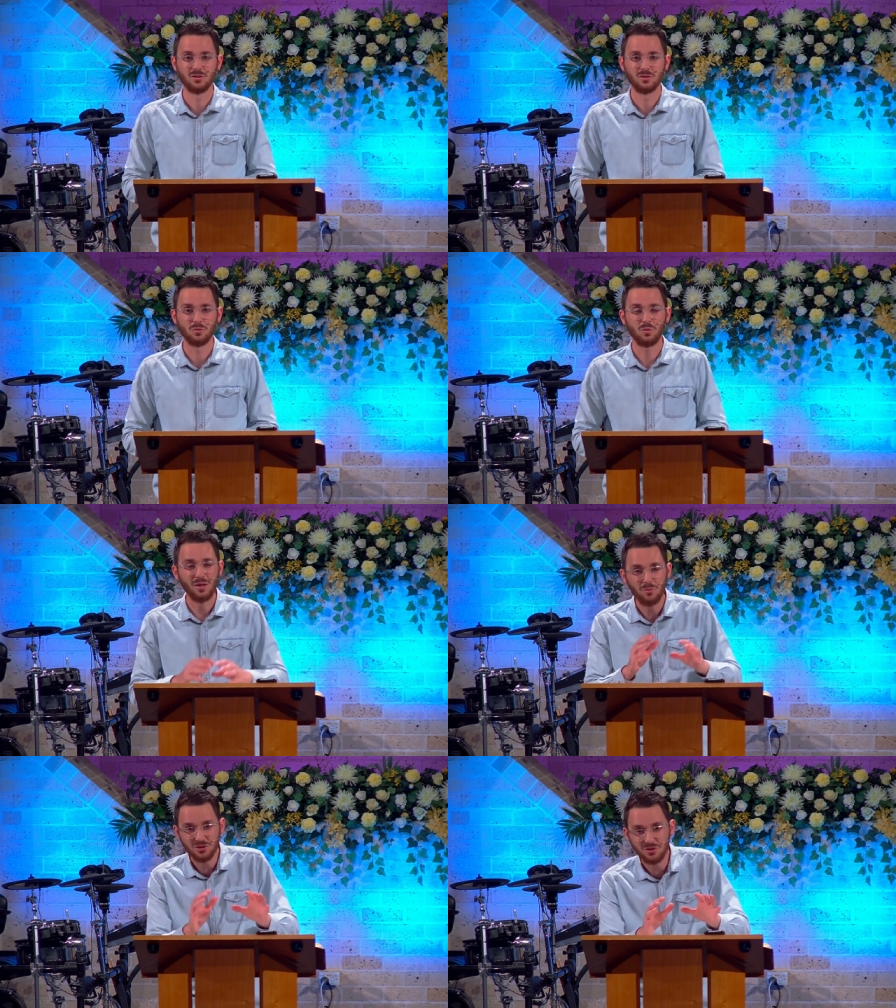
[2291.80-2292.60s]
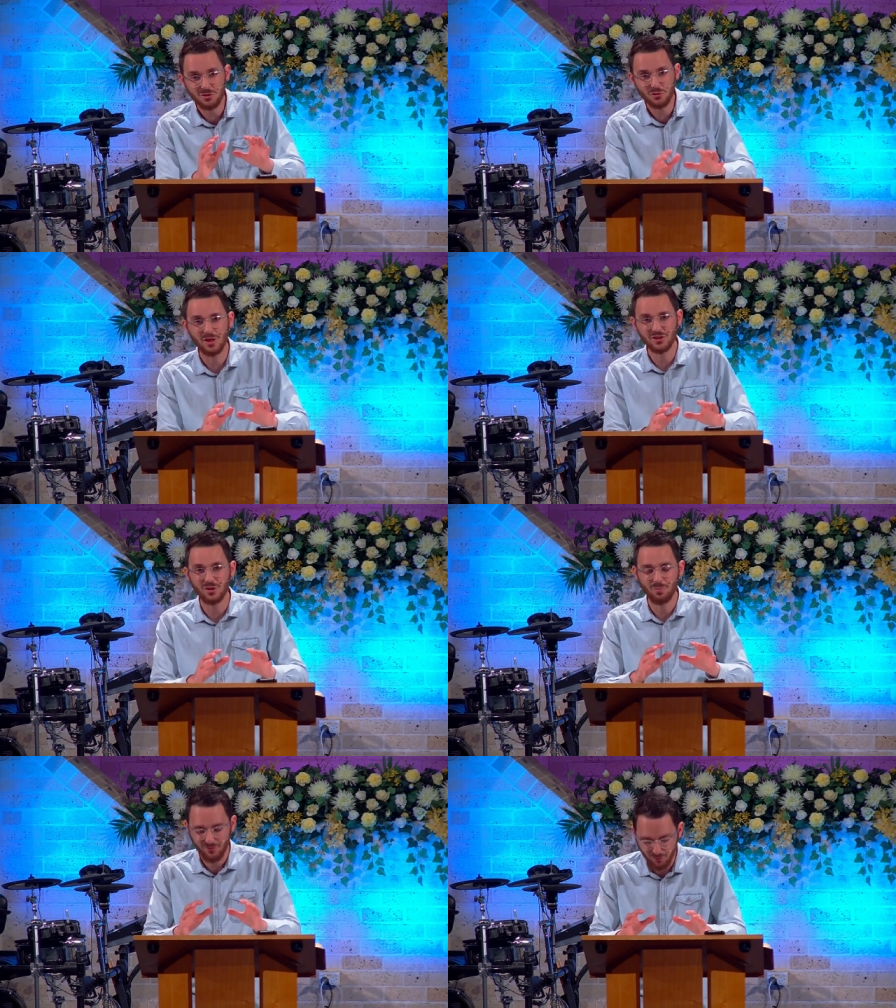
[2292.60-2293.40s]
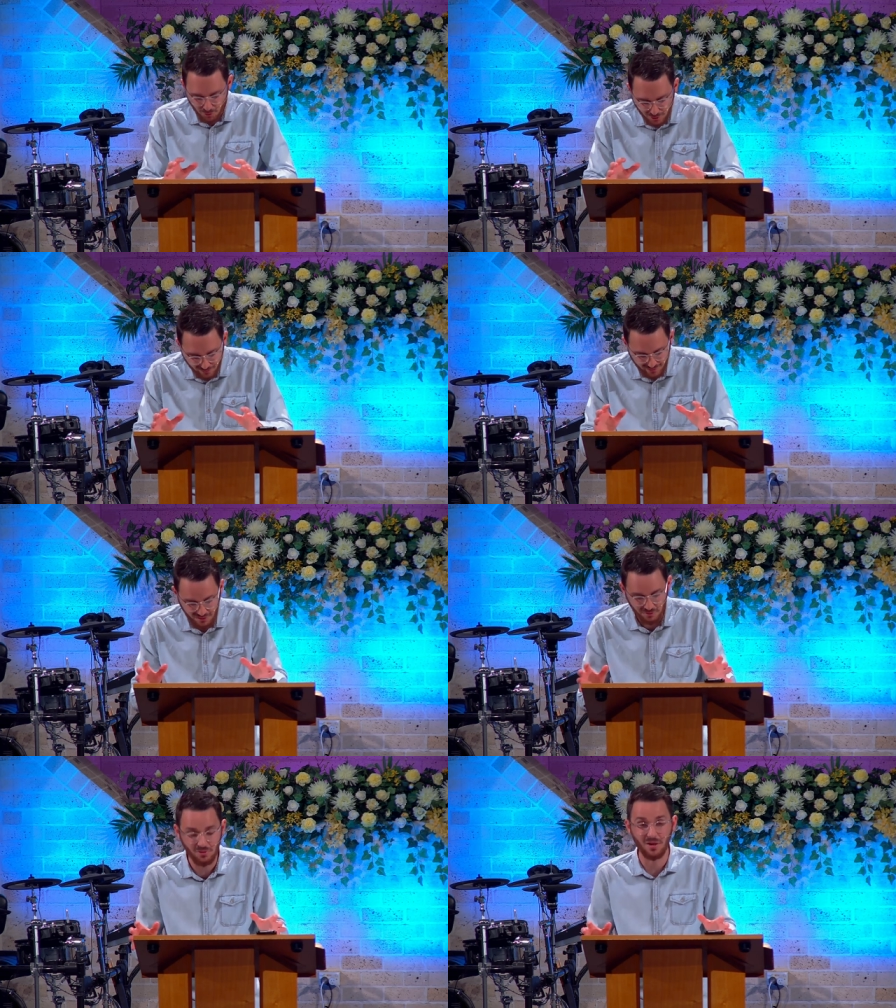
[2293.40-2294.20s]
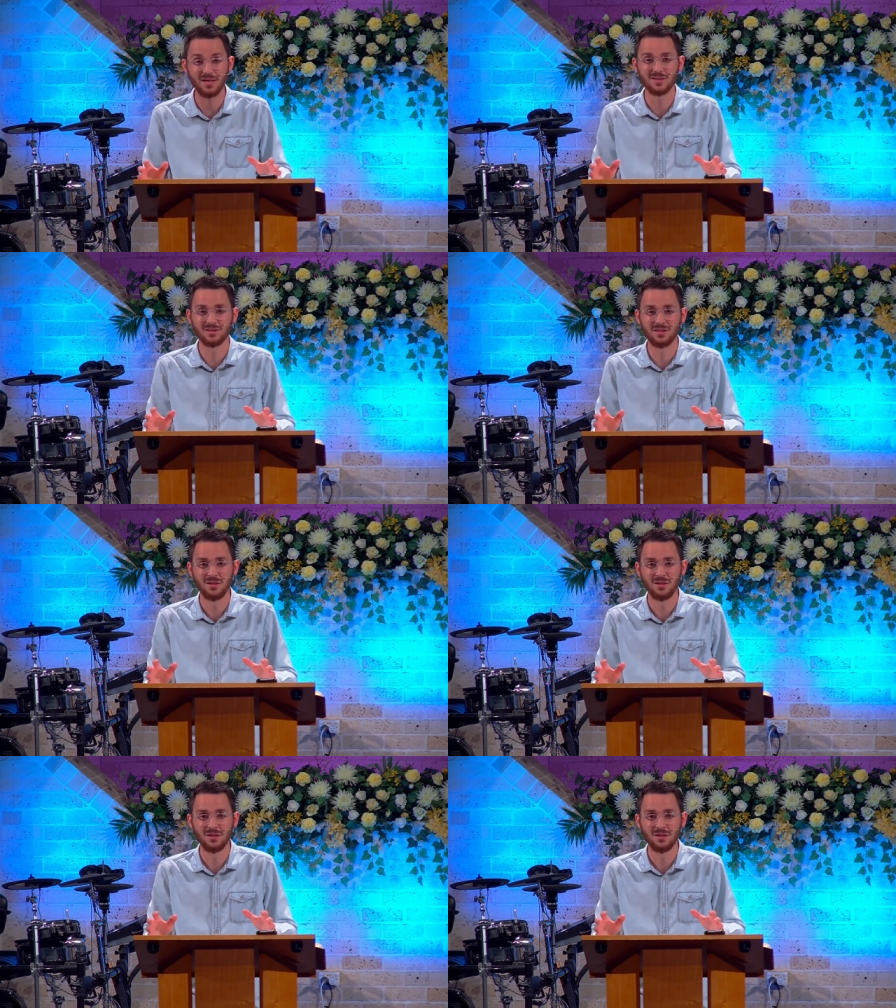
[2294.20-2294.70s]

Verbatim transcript: Where was your treasure before you found Christ?